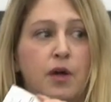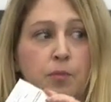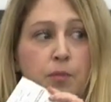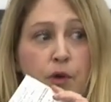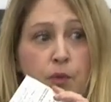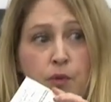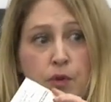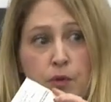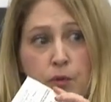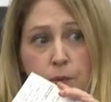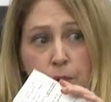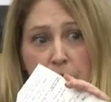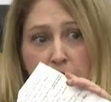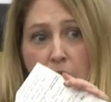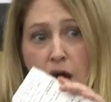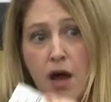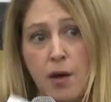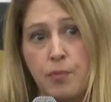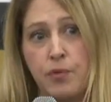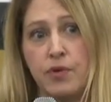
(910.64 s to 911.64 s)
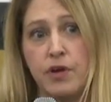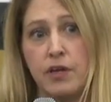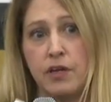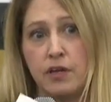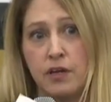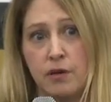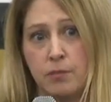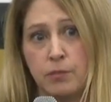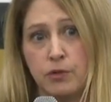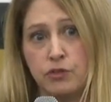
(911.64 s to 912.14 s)
but we will be operating
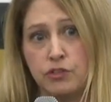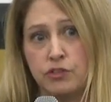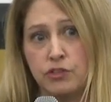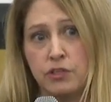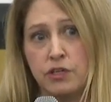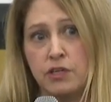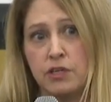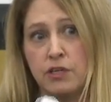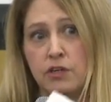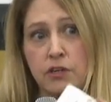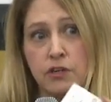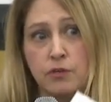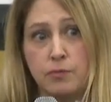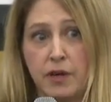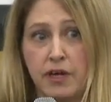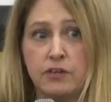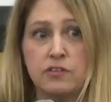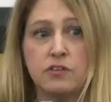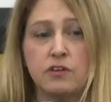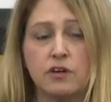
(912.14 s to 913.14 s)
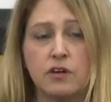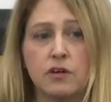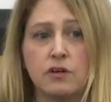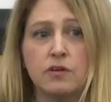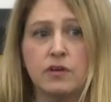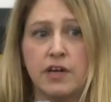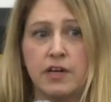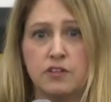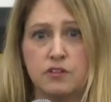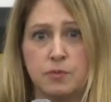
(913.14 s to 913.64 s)
commercially in New
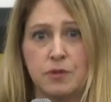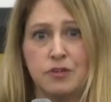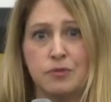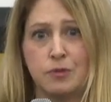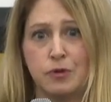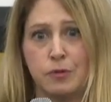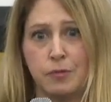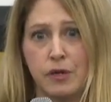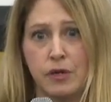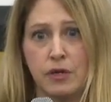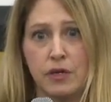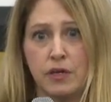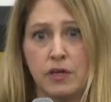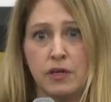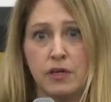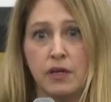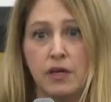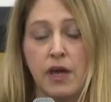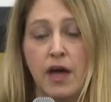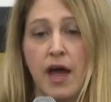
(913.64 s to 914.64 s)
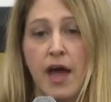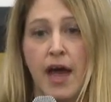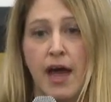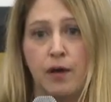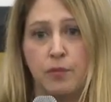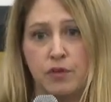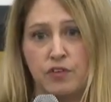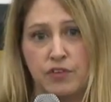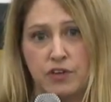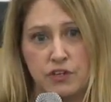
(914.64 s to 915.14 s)
Mexico at Spaceport America,
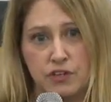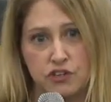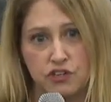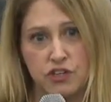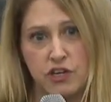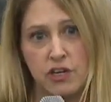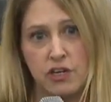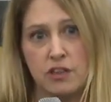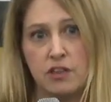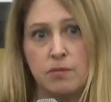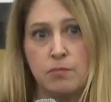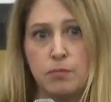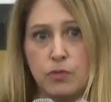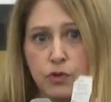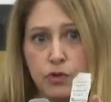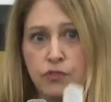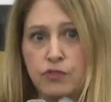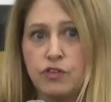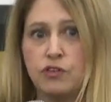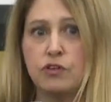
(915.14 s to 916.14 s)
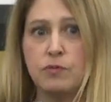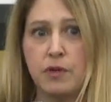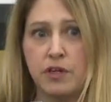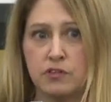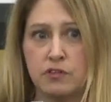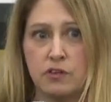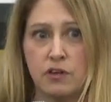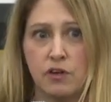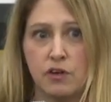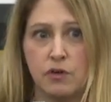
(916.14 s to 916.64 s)
and we've initiated the move to New
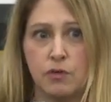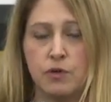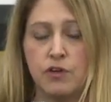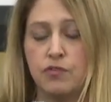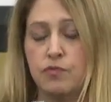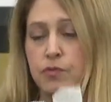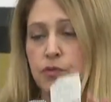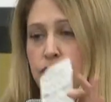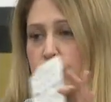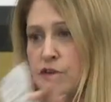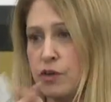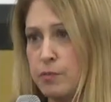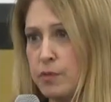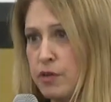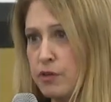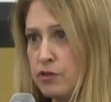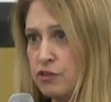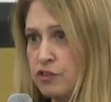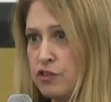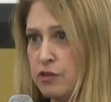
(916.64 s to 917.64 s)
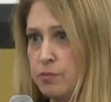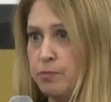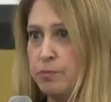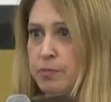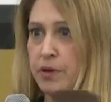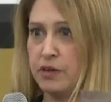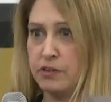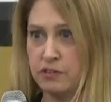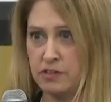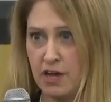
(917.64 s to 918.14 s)
Mexico. We've moved our mothership,
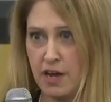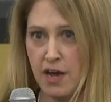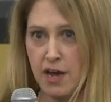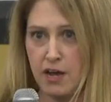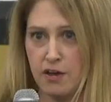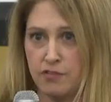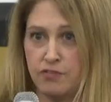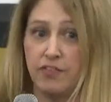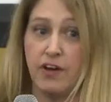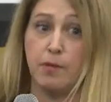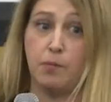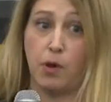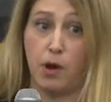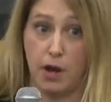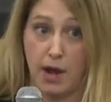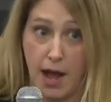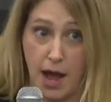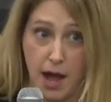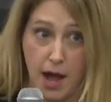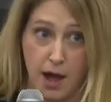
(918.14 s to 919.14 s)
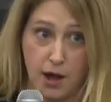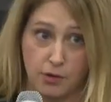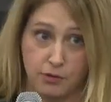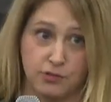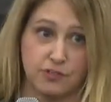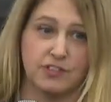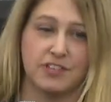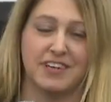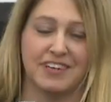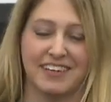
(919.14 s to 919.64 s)
our staff, I bought a
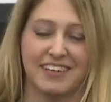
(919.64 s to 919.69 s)
house.